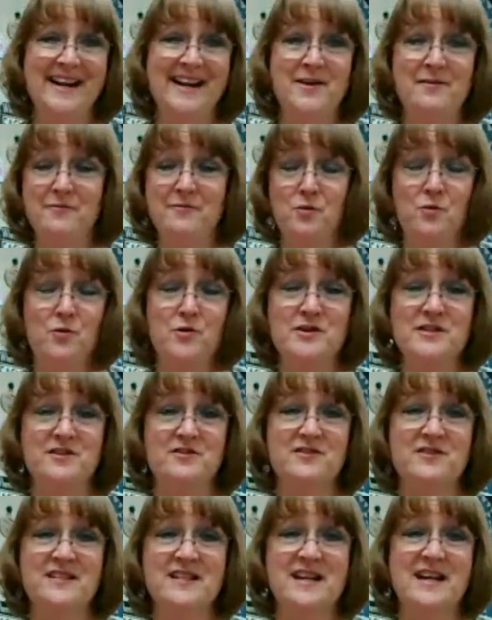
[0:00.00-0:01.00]
And of course,
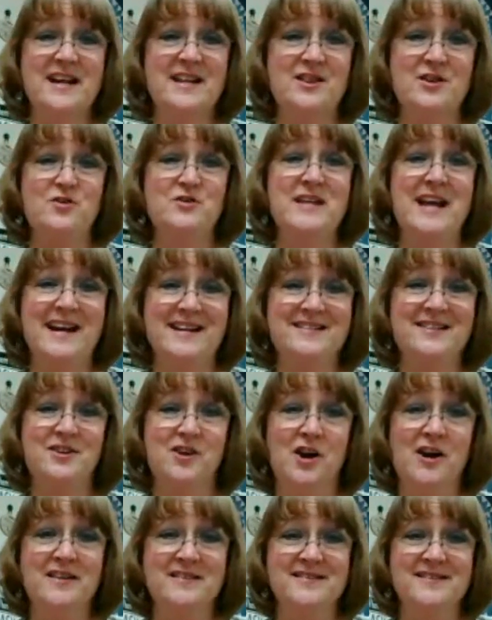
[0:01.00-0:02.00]
there's
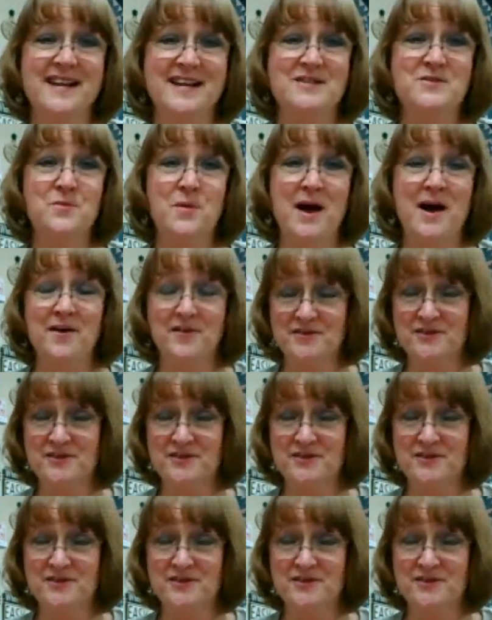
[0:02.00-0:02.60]
hexagons as well.